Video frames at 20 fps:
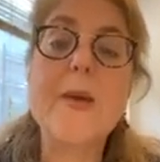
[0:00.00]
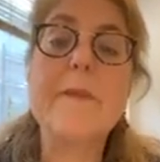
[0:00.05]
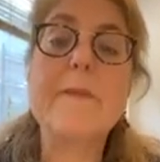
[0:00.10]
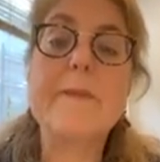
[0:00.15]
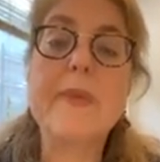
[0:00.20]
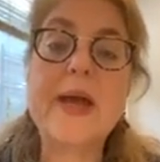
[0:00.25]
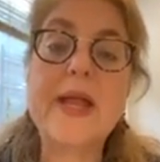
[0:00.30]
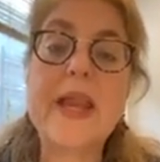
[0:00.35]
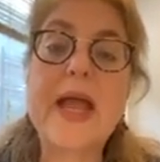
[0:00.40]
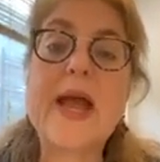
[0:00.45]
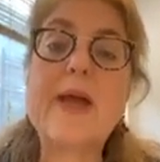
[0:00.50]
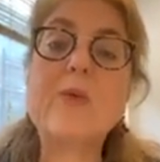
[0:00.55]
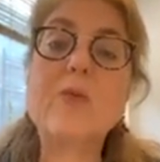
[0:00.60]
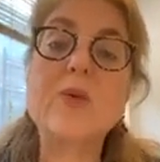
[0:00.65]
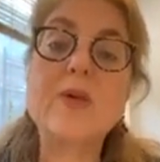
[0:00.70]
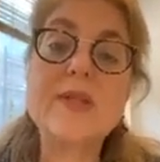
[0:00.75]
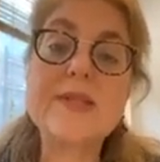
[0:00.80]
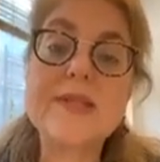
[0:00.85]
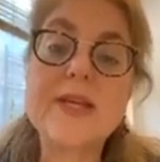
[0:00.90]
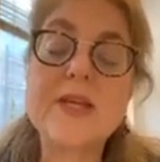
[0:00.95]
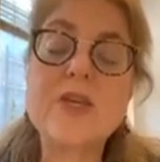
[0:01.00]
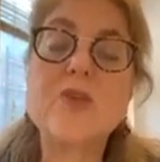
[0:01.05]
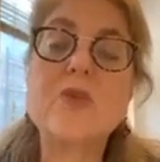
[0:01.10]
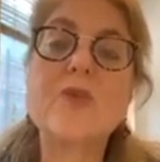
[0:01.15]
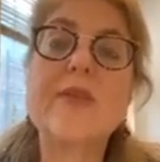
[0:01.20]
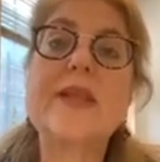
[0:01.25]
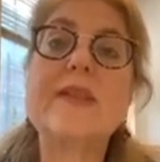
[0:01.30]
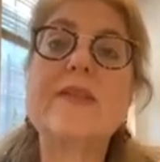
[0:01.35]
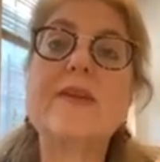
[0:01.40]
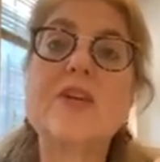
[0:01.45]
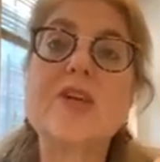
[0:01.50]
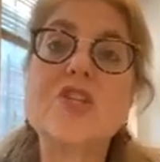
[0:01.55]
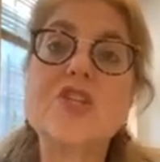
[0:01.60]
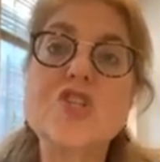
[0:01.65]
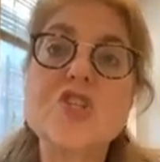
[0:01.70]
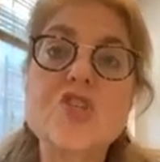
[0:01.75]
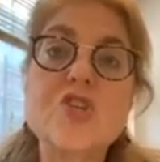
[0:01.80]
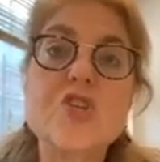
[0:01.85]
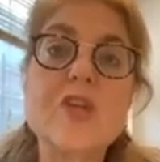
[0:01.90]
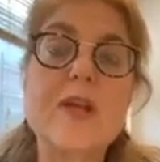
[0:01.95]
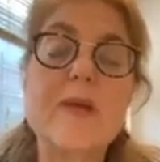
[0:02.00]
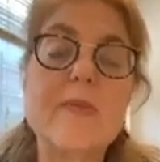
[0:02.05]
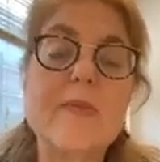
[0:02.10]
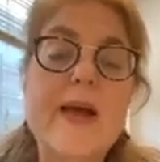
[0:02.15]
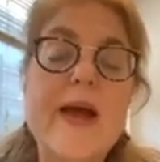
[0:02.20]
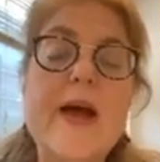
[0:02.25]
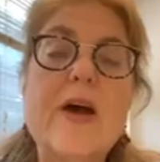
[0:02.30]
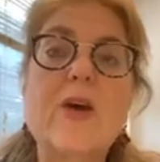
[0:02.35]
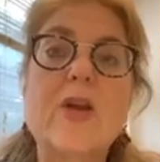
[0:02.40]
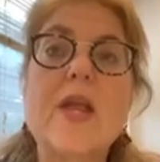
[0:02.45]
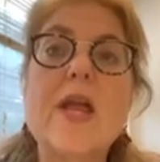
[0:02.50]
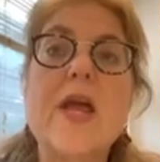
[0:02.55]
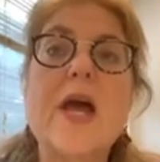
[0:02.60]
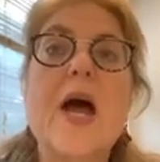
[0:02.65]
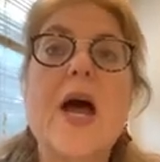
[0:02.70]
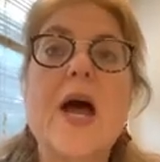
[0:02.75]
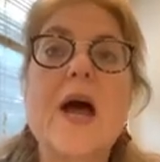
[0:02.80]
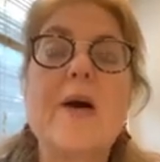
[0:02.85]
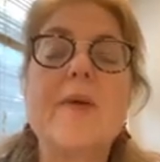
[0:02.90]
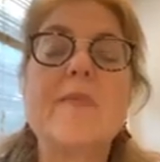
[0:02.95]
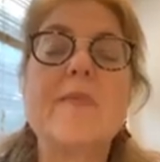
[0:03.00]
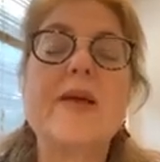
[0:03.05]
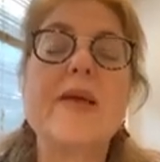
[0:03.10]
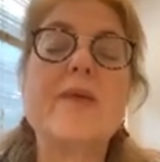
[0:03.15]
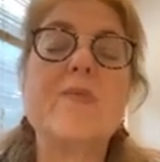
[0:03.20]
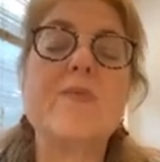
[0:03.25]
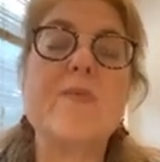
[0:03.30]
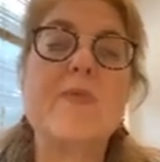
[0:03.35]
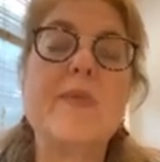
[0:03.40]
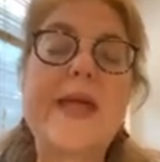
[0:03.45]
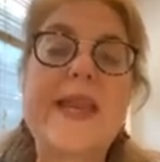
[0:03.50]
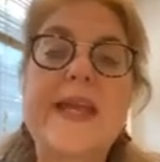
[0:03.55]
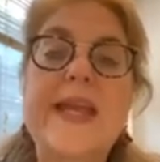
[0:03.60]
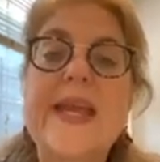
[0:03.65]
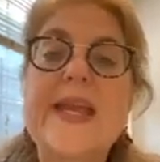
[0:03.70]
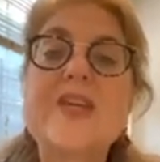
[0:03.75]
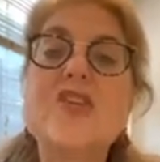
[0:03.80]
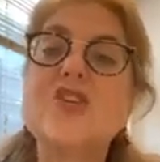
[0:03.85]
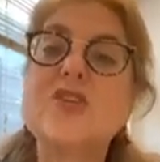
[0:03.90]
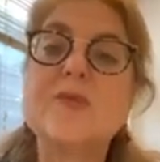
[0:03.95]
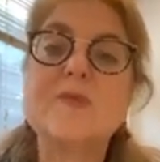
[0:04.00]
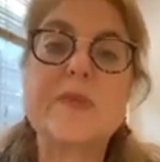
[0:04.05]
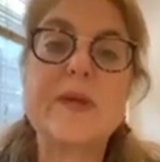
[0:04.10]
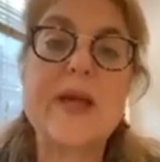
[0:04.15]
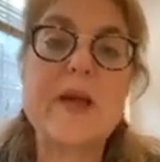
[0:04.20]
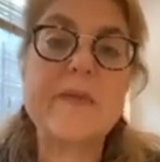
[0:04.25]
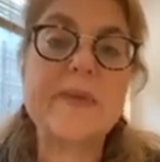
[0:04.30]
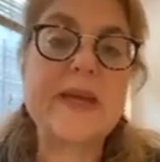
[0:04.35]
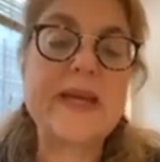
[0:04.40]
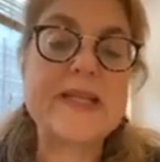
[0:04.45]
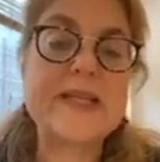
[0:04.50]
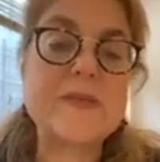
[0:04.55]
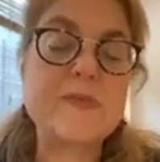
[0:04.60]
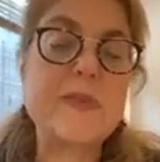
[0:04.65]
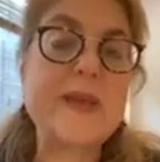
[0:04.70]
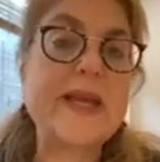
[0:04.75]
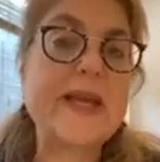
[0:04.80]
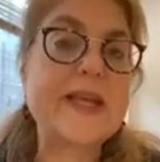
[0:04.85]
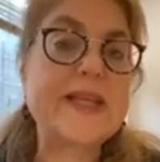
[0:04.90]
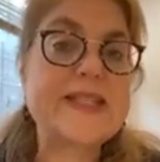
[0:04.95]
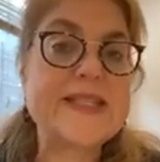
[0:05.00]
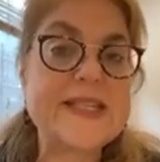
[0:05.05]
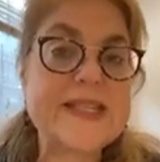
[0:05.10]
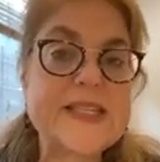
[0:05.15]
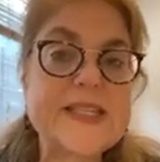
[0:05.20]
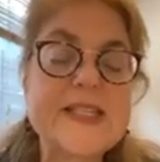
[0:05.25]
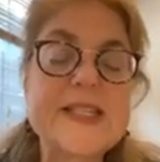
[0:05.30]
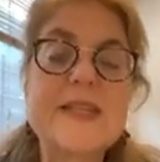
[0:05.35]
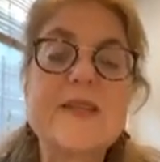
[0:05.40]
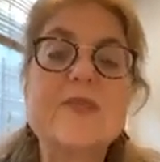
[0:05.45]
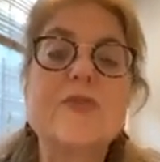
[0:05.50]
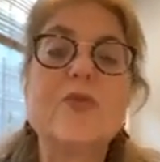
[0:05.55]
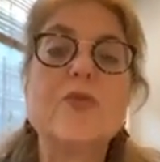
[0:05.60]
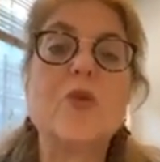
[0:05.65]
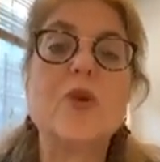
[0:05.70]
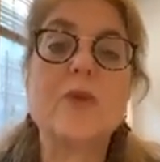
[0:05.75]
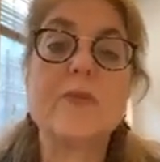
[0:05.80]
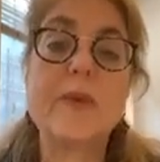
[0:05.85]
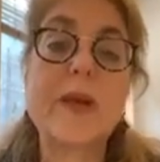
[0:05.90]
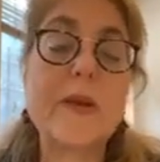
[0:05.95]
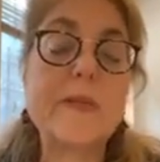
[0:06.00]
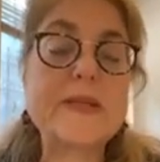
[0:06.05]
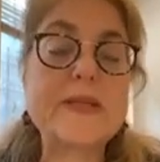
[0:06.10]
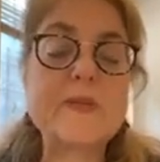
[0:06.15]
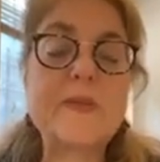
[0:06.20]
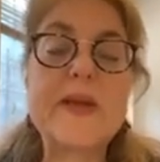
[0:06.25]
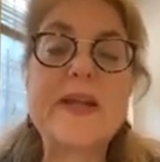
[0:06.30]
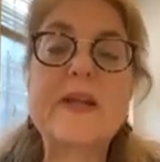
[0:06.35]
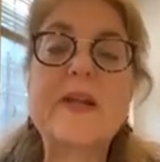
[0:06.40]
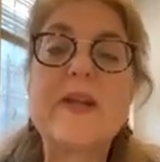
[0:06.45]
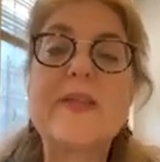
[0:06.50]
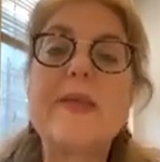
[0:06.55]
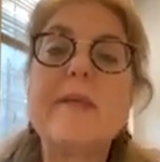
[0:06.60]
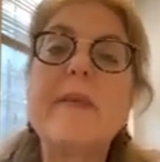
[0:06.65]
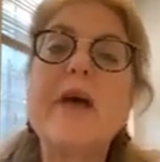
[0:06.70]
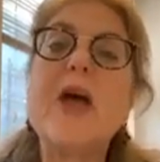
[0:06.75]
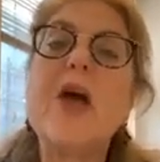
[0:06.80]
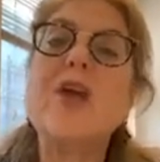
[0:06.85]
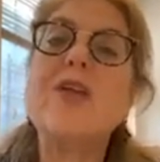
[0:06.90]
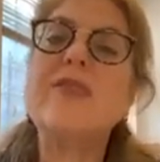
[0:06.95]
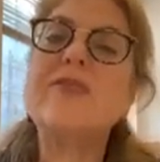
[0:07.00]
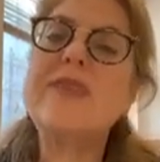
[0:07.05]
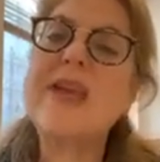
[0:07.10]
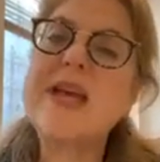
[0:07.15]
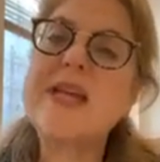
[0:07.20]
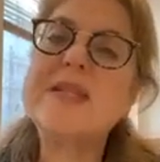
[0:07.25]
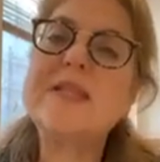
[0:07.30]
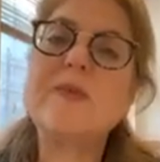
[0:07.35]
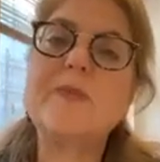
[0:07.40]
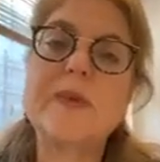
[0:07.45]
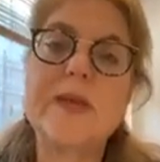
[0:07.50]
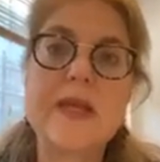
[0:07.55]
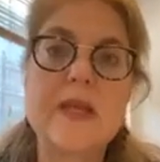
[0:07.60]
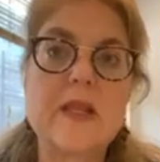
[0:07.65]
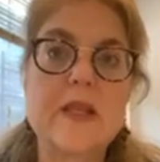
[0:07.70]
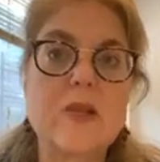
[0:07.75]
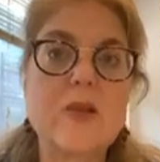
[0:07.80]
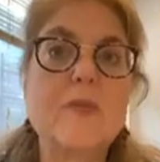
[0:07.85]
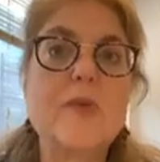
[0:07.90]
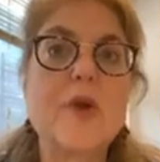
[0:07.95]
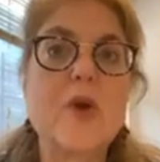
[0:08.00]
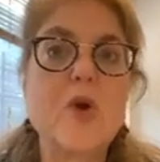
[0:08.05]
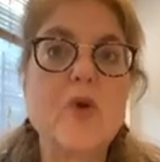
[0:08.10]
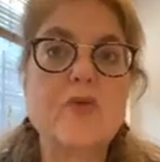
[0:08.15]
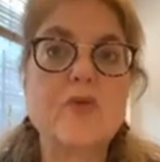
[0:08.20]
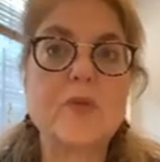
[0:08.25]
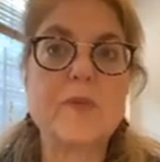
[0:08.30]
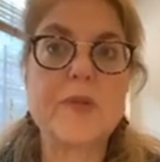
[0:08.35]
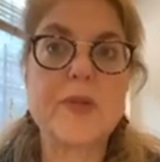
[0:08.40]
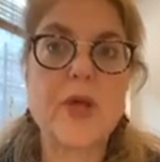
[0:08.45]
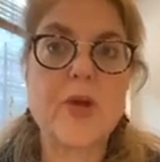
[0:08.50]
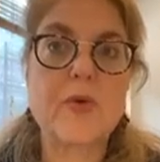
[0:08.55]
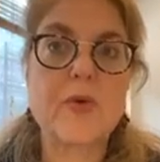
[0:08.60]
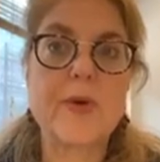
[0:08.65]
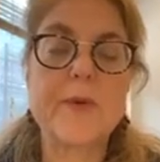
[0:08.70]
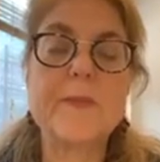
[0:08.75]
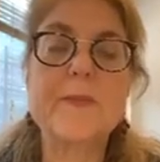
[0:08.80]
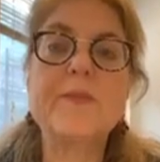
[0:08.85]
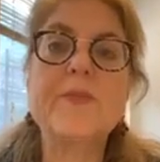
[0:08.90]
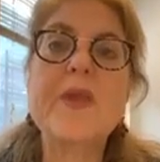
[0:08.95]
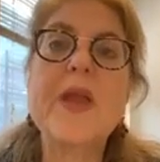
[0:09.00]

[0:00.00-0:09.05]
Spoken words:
But I will tell you that the concern about medications being addictive or becoming dependent on them tend to be a little bit overblown.